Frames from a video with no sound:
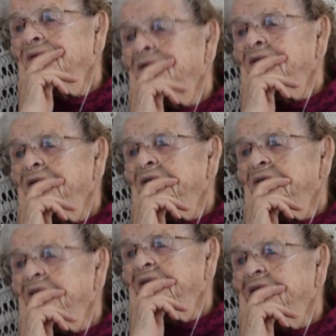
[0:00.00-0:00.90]
So
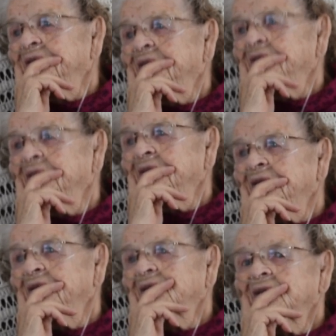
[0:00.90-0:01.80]
when and where did you
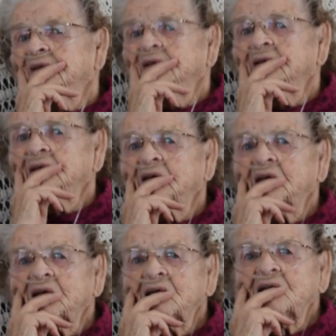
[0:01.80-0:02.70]
meet
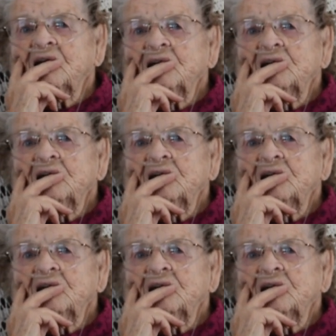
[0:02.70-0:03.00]
Bud?